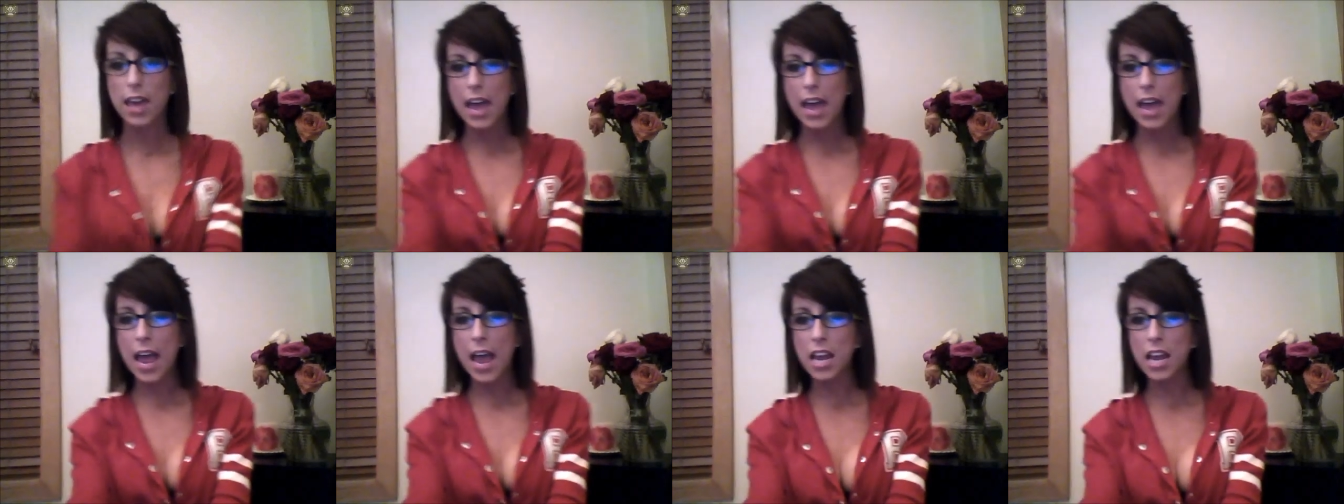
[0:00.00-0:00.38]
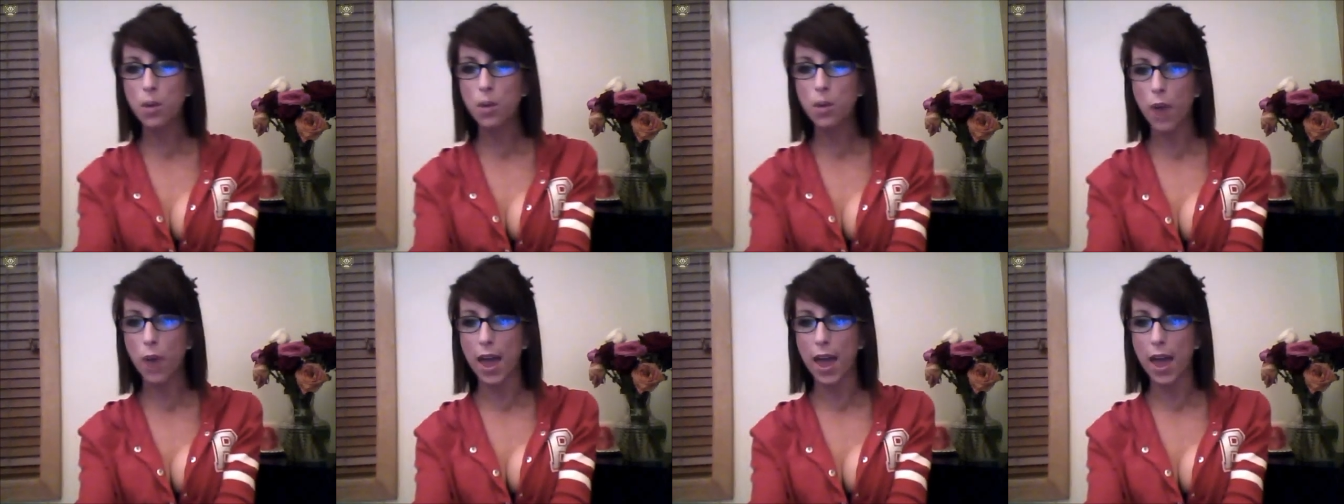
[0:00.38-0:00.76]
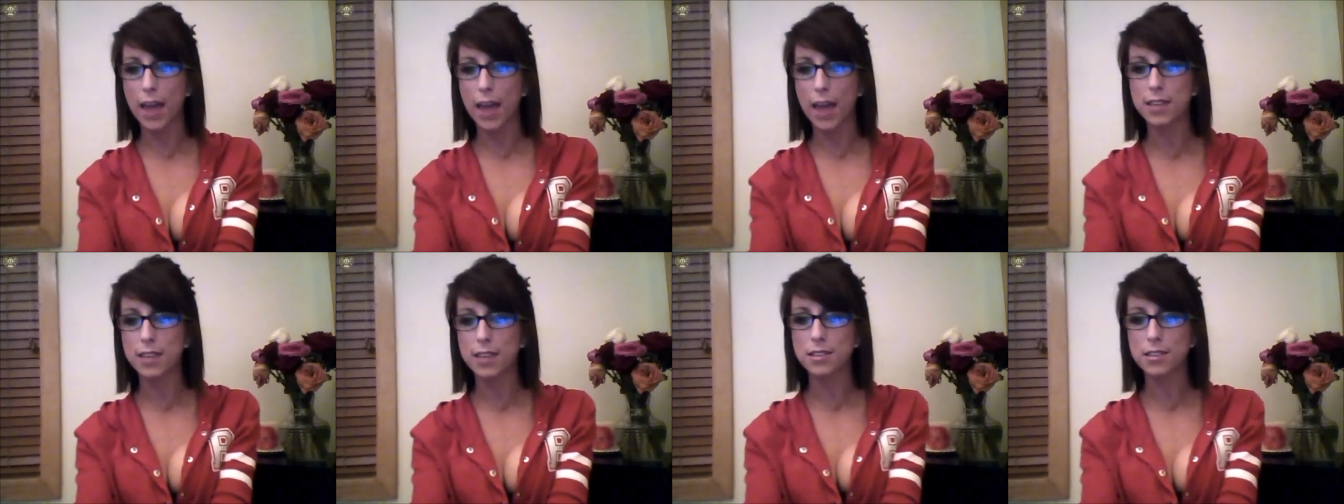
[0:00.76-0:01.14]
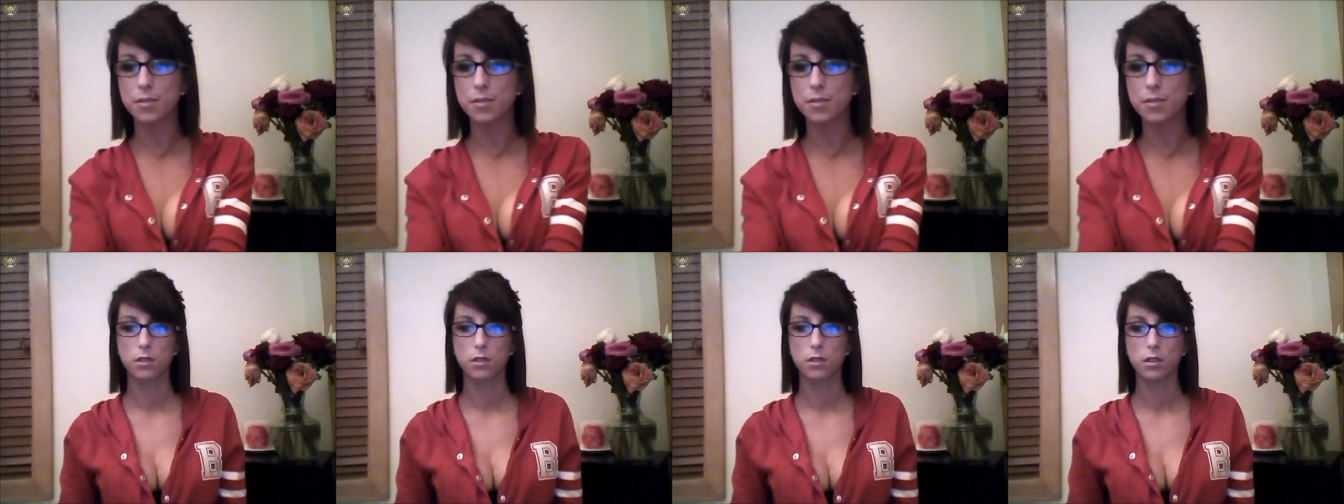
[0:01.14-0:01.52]
Anyways,
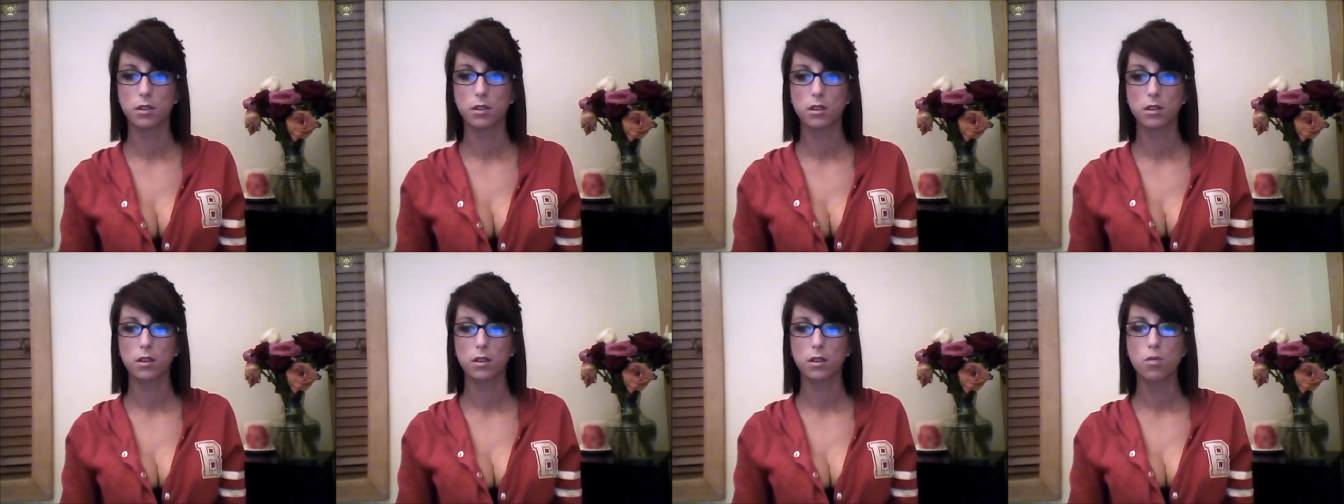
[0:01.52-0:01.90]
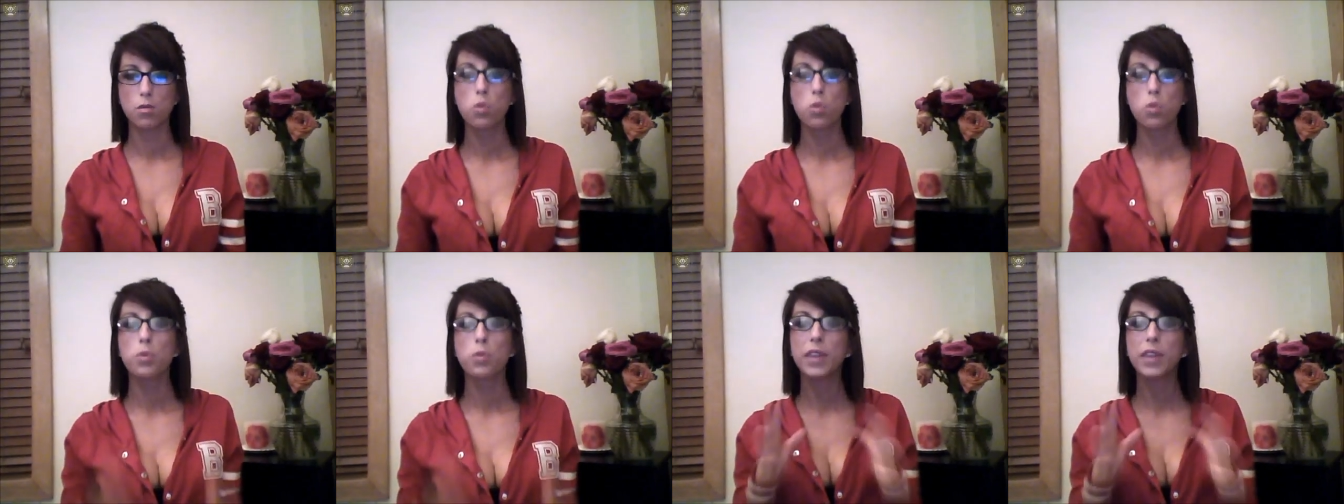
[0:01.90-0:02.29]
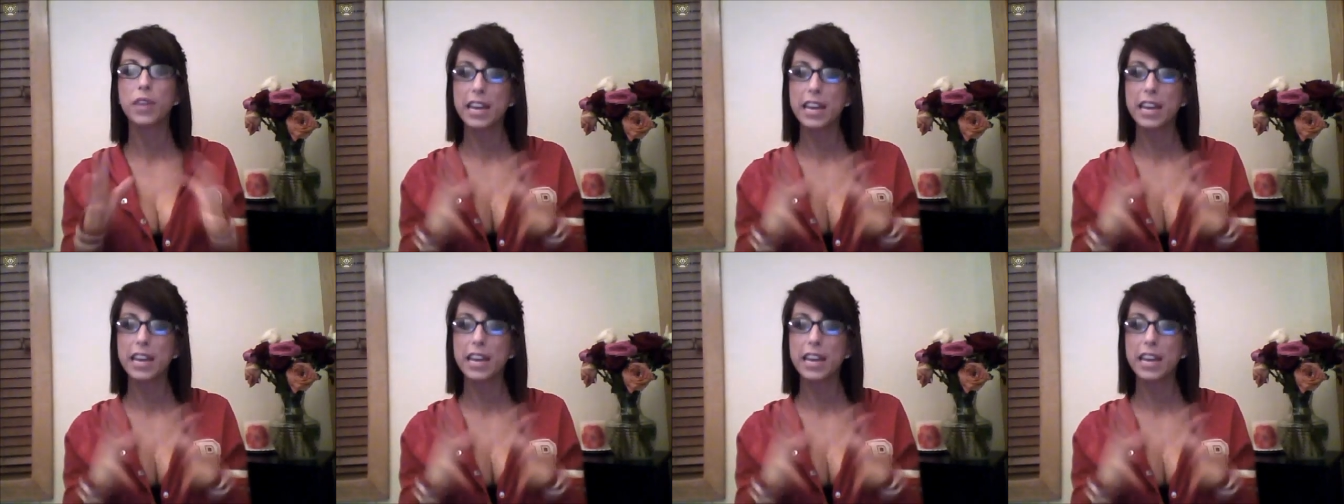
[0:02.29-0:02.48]
the